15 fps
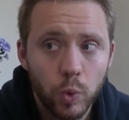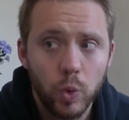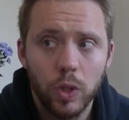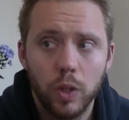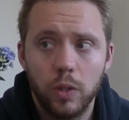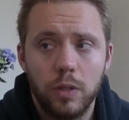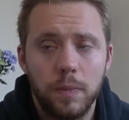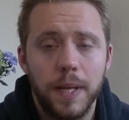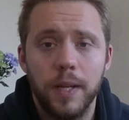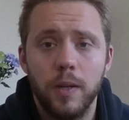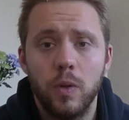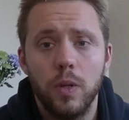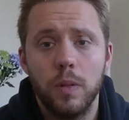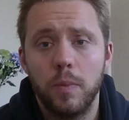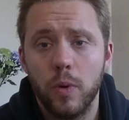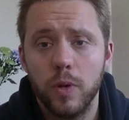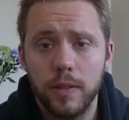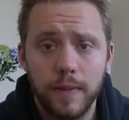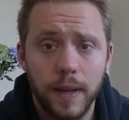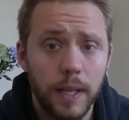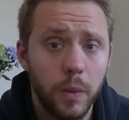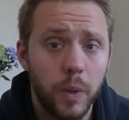or depending on the
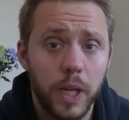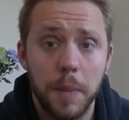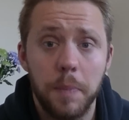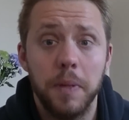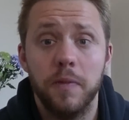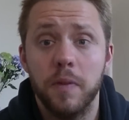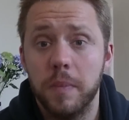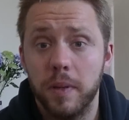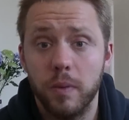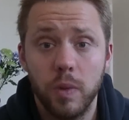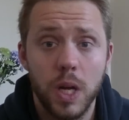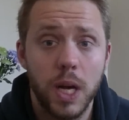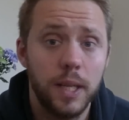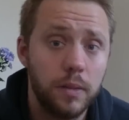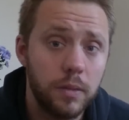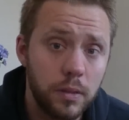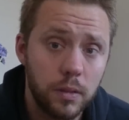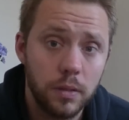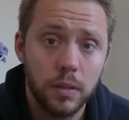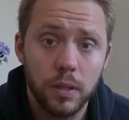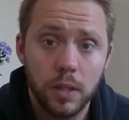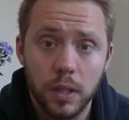points value, a couple of Imperial
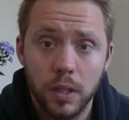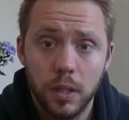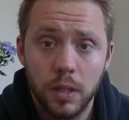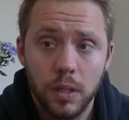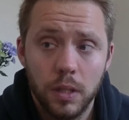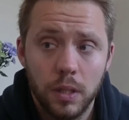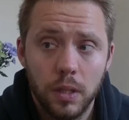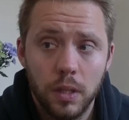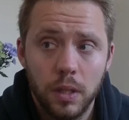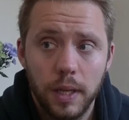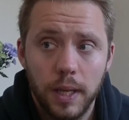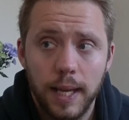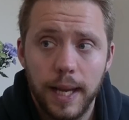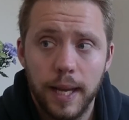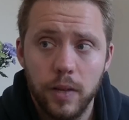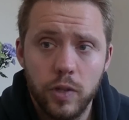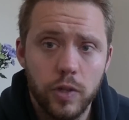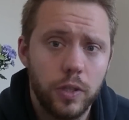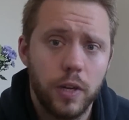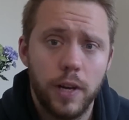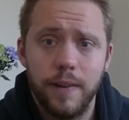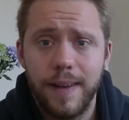Knights, and
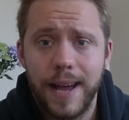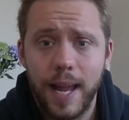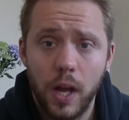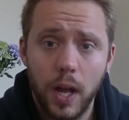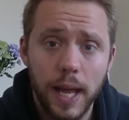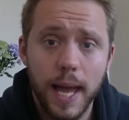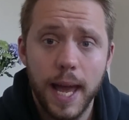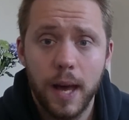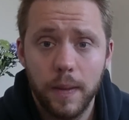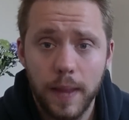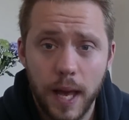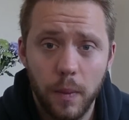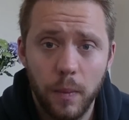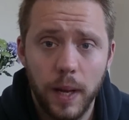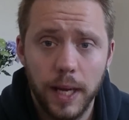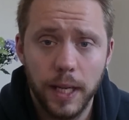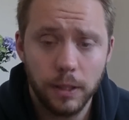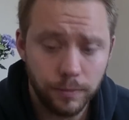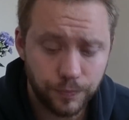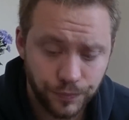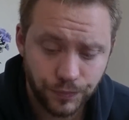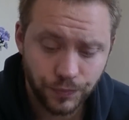just kind of ally it out that way.
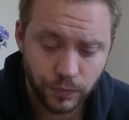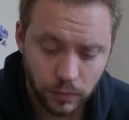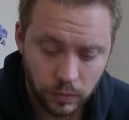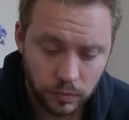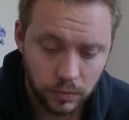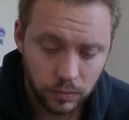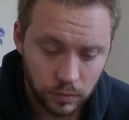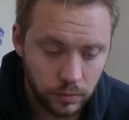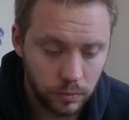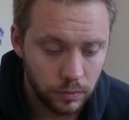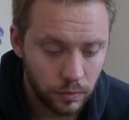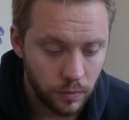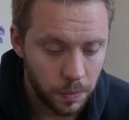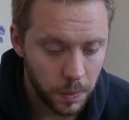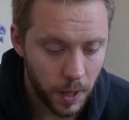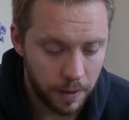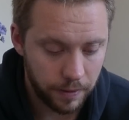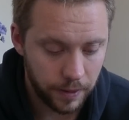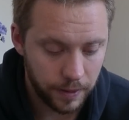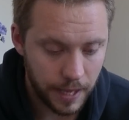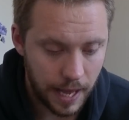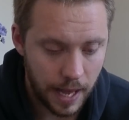I
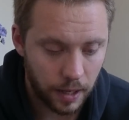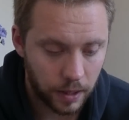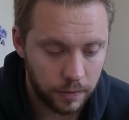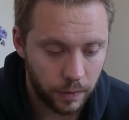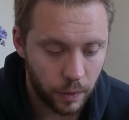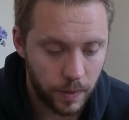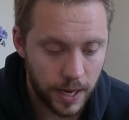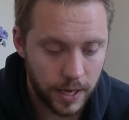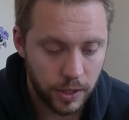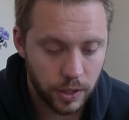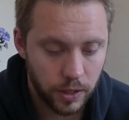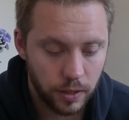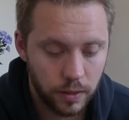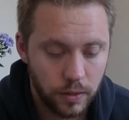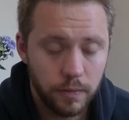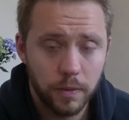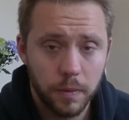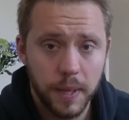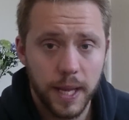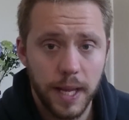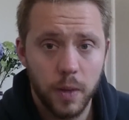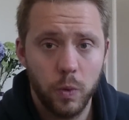think that formation
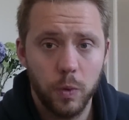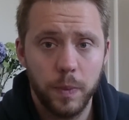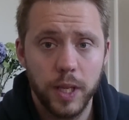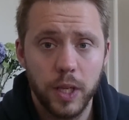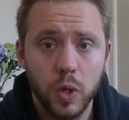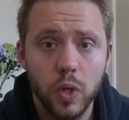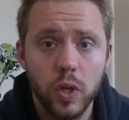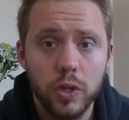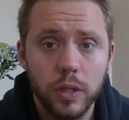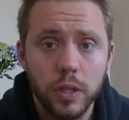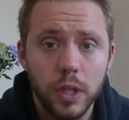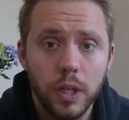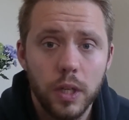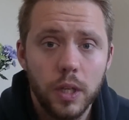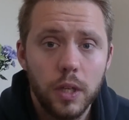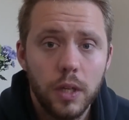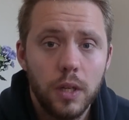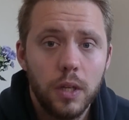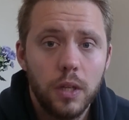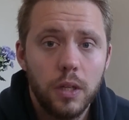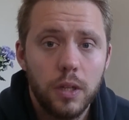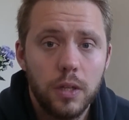from here would be good,
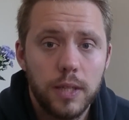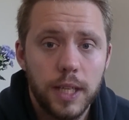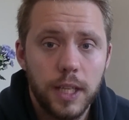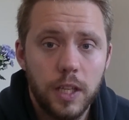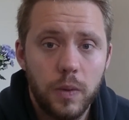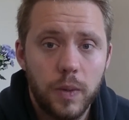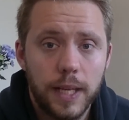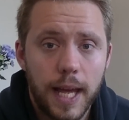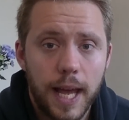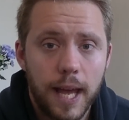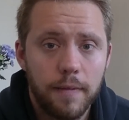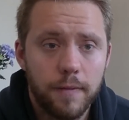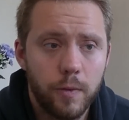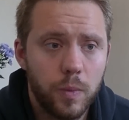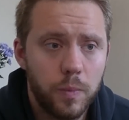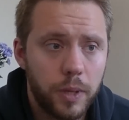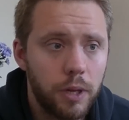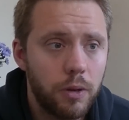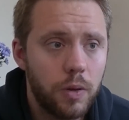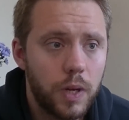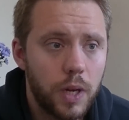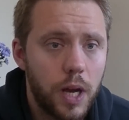because then you could have your
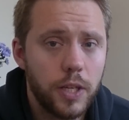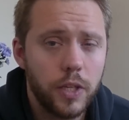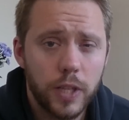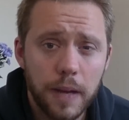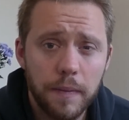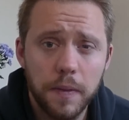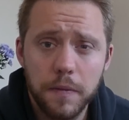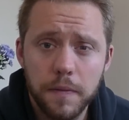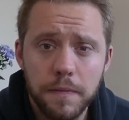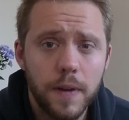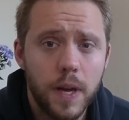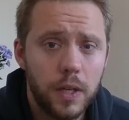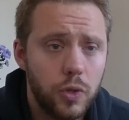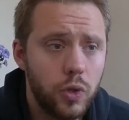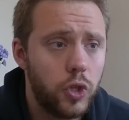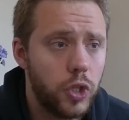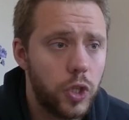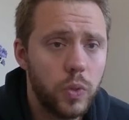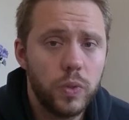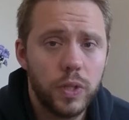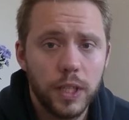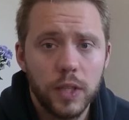Imperial Knight just having fun
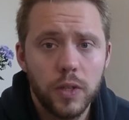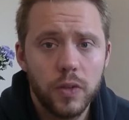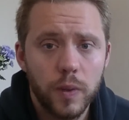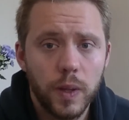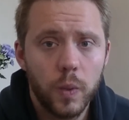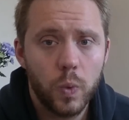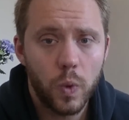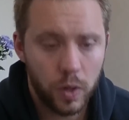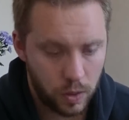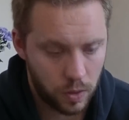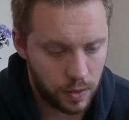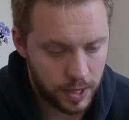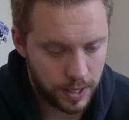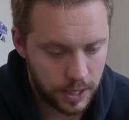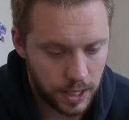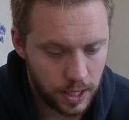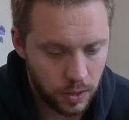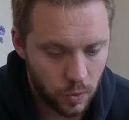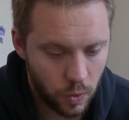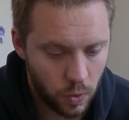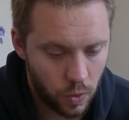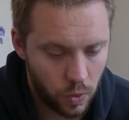shooting and doing whatnot, and
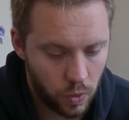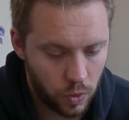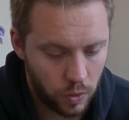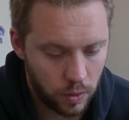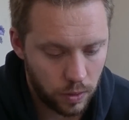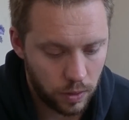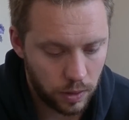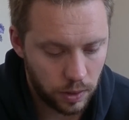then your